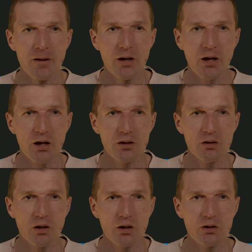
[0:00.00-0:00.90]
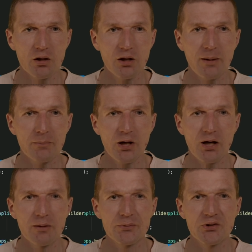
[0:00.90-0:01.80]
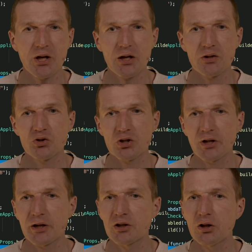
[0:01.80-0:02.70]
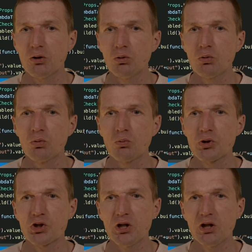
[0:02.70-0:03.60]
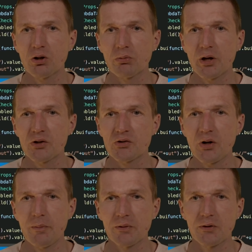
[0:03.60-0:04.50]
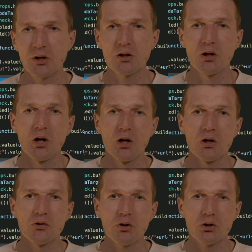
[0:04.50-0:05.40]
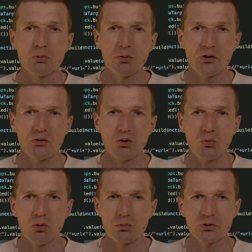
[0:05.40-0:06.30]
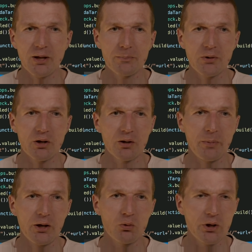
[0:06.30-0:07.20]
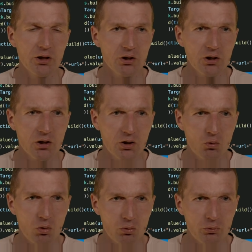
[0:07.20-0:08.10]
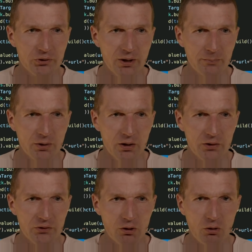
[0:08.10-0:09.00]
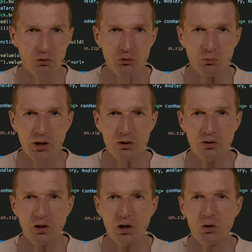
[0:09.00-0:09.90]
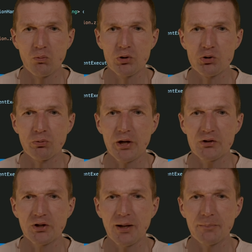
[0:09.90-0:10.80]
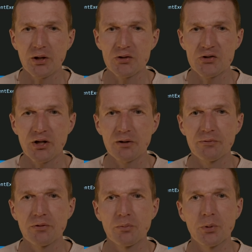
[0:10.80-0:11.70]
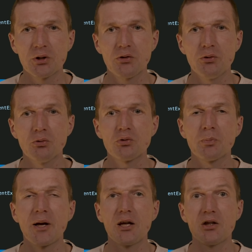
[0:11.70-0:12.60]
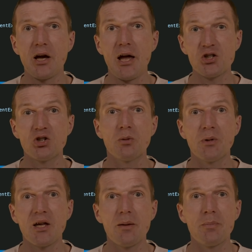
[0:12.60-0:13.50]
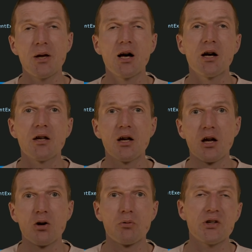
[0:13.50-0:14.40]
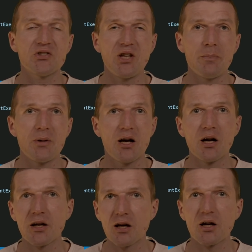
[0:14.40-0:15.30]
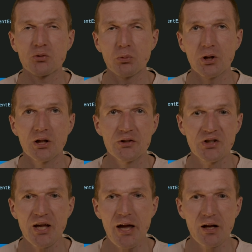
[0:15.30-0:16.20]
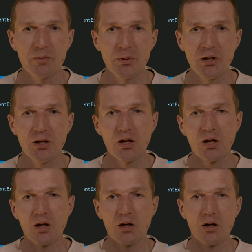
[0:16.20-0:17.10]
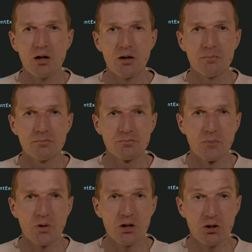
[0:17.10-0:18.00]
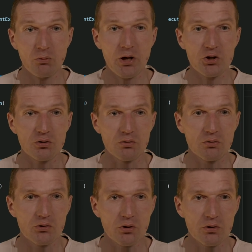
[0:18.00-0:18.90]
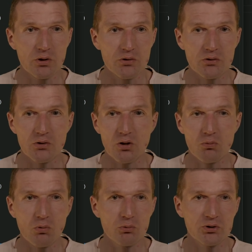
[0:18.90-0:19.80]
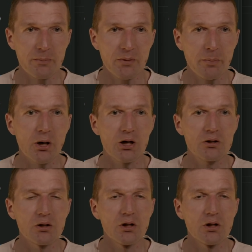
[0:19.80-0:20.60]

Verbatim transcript: And uh, the Lambda A L B stack is just like the glue which integrates everything. So it creates the Quarkus Lambda. And by the way, the uh, Quarkus Lambda is a construct which creates the Lambda itself, but is used by H T T P A P I, REST A P I, as well as the A L B um, integration. So this is the Quarkus Lambda part.